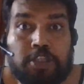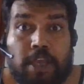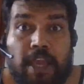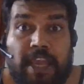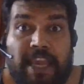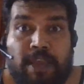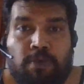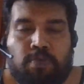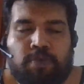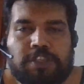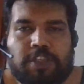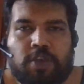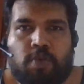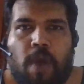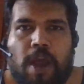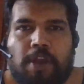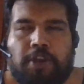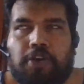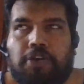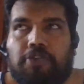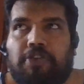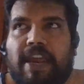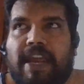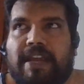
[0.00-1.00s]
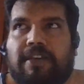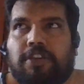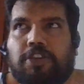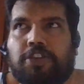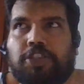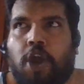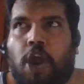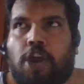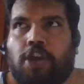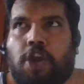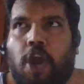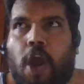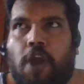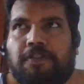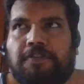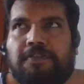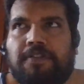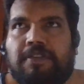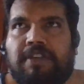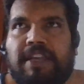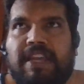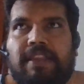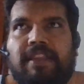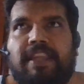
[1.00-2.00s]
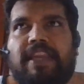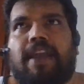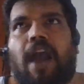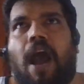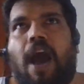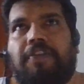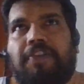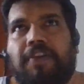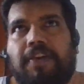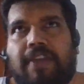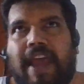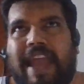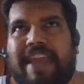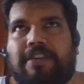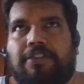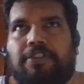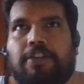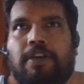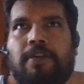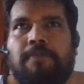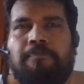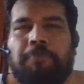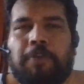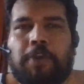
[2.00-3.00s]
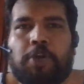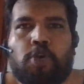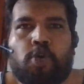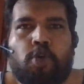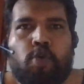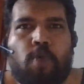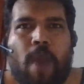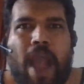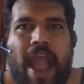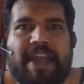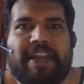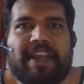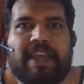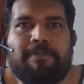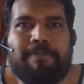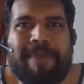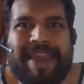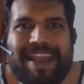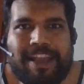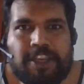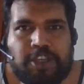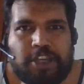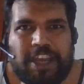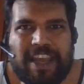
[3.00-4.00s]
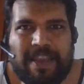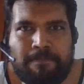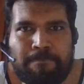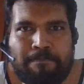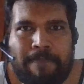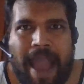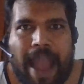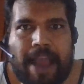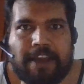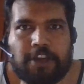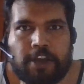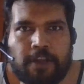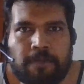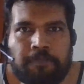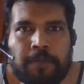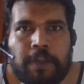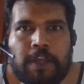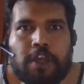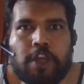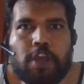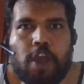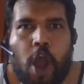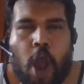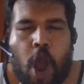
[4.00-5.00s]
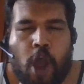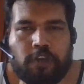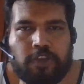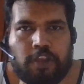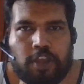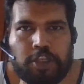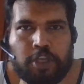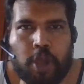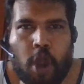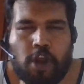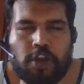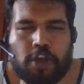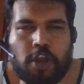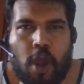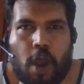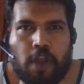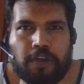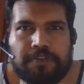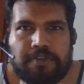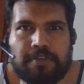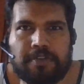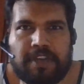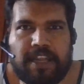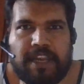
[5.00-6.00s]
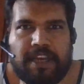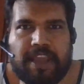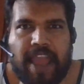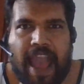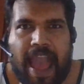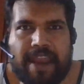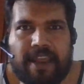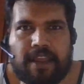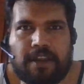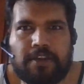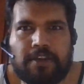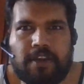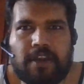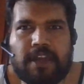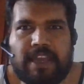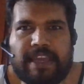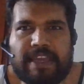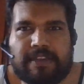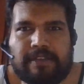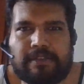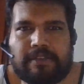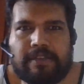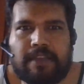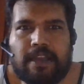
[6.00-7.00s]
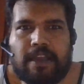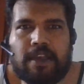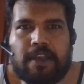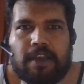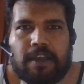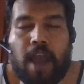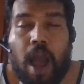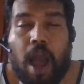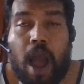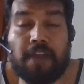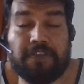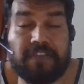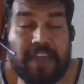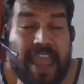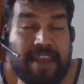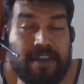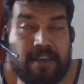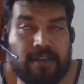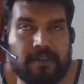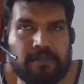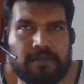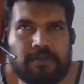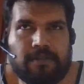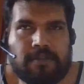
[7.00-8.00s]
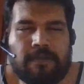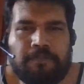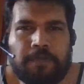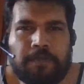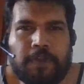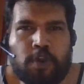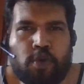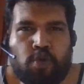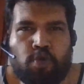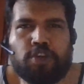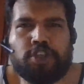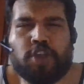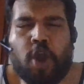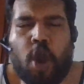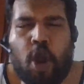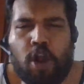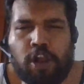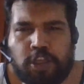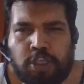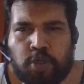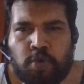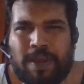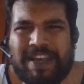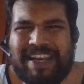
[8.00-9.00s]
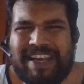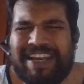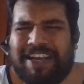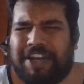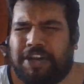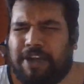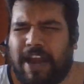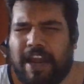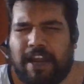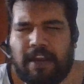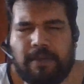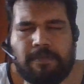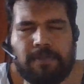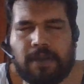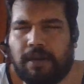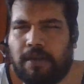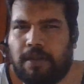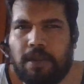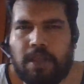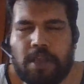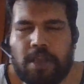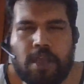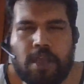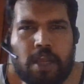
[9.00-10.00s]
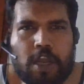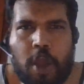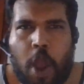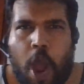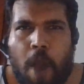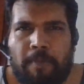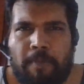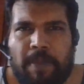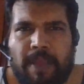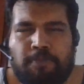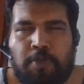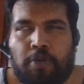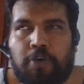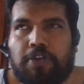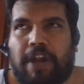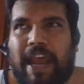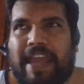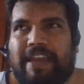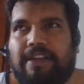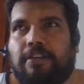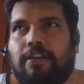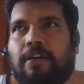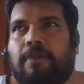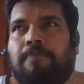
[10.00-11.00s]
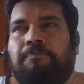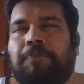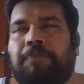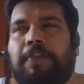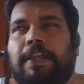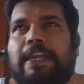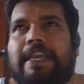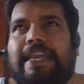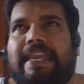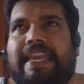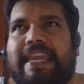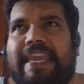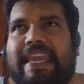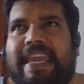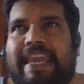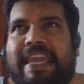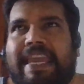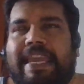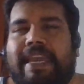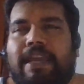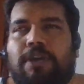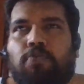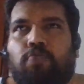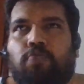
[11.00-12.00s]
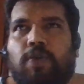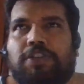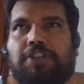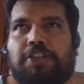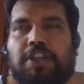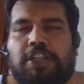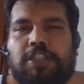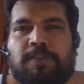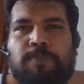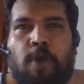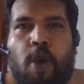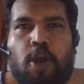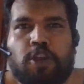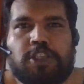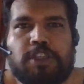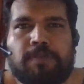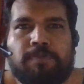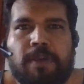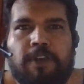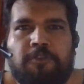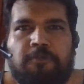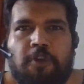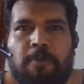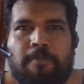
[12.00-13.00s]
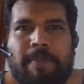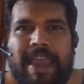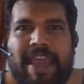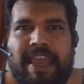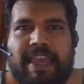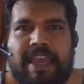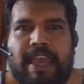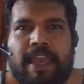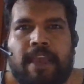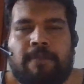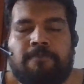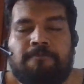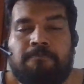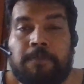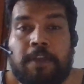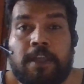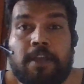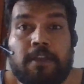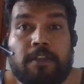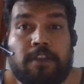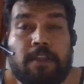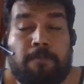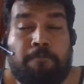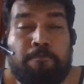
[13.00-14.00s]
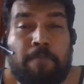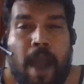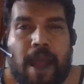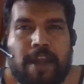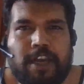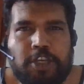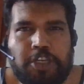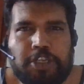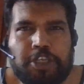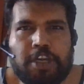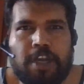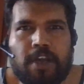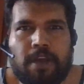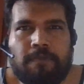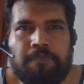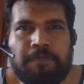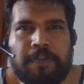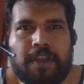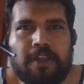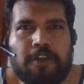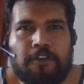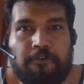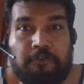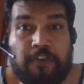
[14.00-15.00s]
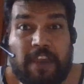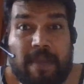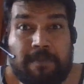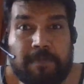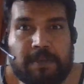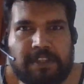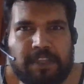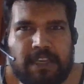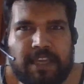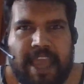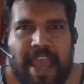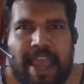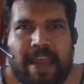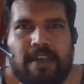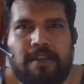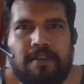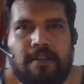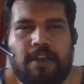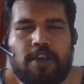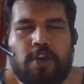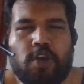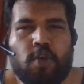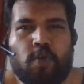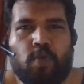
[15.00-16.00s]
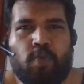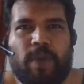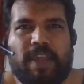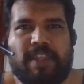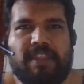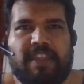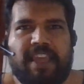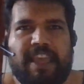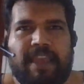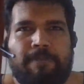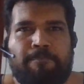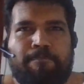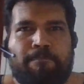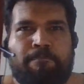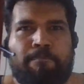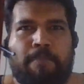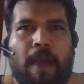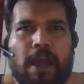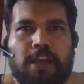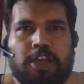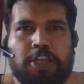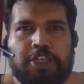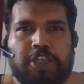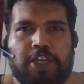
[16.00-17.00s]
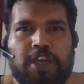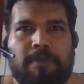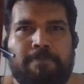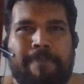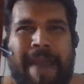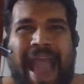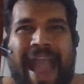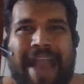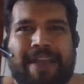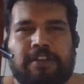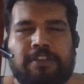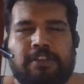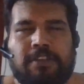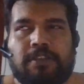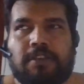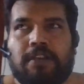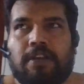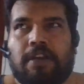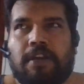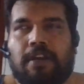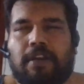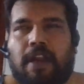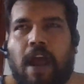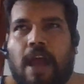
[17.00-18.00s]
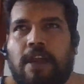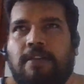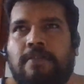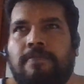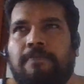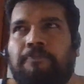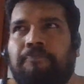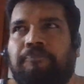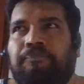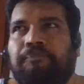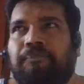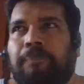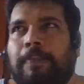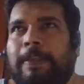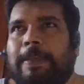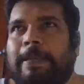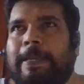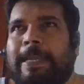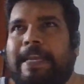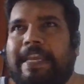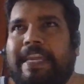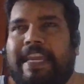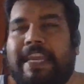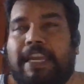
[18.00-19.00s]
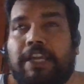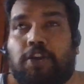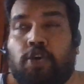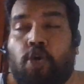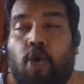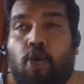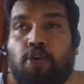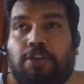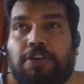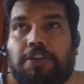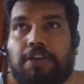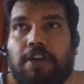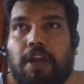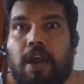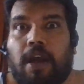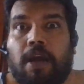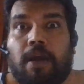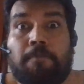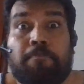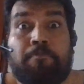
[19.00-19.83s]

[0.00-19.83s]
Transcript: he was the one who created John Constantine. The other writer who had a major impact on the John Constantine character is Garth Ennis, who is also an incredible comic book writer. He was responsible for making The Punisher famous again with the Punisher Max run. He wrote uh,